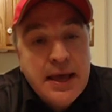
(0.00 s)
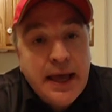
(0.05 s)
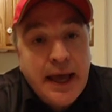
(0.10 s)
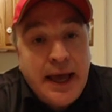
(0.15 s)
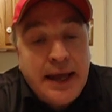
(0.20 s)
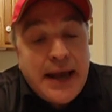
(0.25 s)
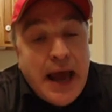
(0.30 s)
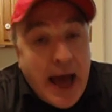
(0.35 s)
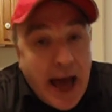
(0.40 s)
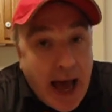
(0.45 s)

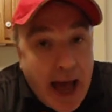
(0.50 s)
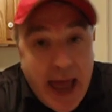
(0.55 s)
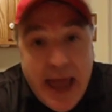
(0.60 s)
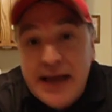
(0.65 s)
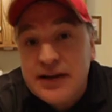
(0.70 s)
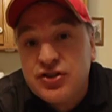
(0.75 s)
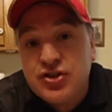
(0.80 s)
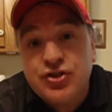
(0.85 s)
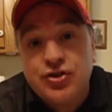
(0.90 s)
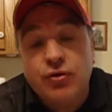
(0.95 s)
And
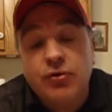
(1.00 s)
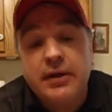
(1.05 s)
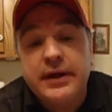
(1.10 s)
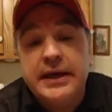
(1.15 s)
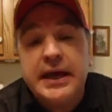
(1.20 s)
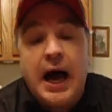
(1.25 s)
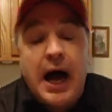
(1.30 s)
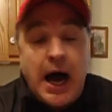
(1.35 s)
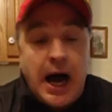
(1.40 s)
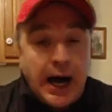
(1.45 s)

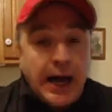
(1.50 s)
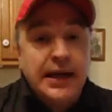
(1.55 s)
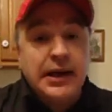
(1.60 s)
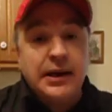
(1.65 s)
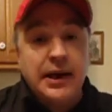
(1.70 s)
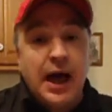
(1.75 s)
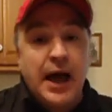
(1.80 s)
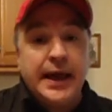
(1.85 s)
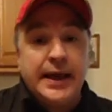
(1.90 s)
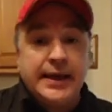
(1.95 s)
actually, I
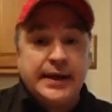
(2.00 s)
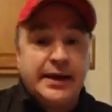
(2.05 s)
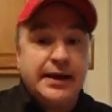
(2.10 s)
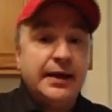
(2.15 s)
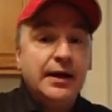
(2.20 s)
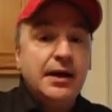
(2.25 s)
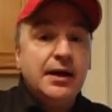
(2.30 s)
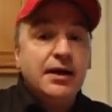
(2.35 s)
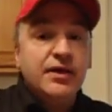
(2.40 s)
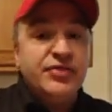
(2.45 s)
like
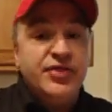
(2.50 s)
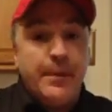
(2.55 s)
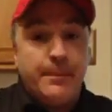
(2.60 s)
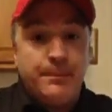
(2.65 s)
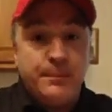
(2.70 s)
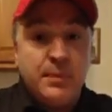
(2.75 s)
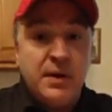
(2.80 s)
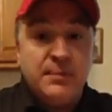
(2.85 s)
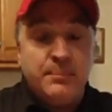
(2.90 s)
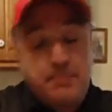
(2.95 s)

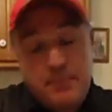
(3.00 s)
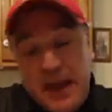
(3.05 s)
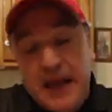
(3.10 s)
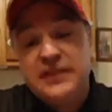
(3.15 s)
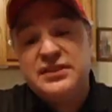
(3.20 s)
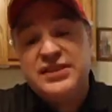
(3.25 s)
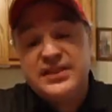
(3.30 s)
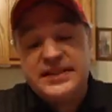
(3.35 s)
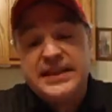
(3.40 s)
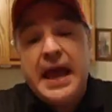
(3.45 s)
the
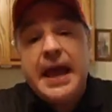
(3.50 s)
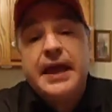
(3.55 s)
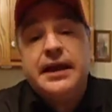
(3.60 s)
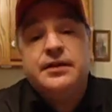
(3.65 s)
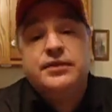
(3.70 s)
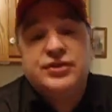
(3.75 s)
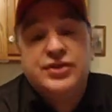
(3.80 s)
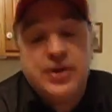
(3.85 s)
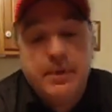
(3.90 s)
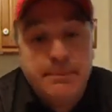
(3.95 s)
Penn
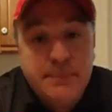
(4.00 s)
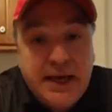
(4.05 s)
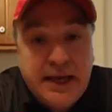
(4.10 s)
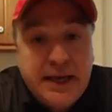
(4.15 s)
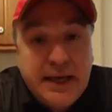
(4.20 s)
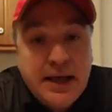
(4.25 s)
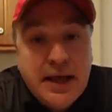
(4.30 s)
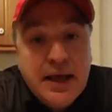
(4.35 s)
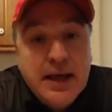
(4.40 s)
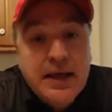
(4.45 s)
State, to
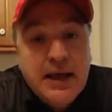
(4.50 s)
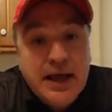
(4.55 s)
me,